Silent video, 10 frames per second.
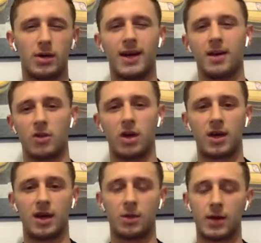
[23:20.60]
kind of
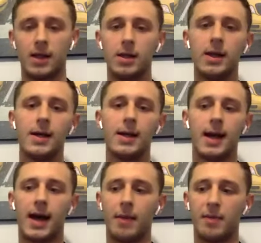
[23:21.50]
circuit as well.
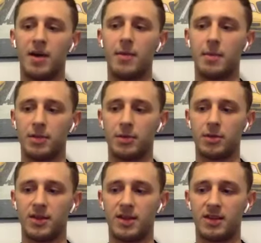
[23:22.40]
I remember through the
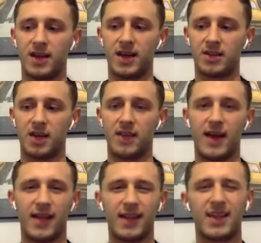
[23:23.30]
season last year
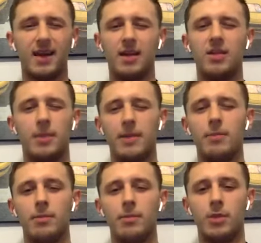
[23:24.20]
that tended to be